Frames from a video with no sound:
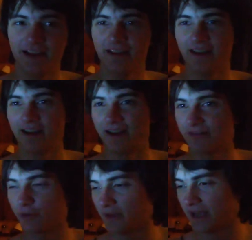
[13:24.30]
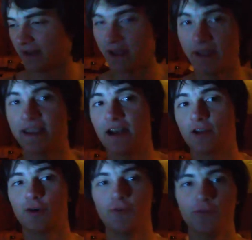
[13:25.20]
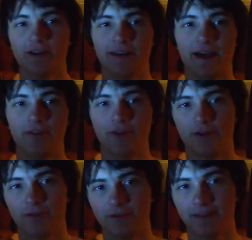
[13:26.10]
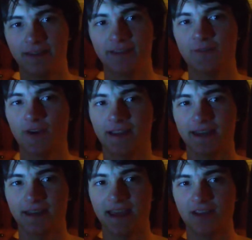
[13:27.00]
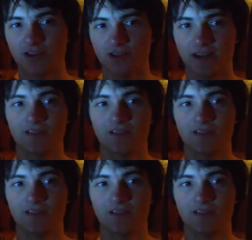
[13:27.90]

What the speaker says: I feel bad. He got a girlfriend now, though. He's fucking hitched.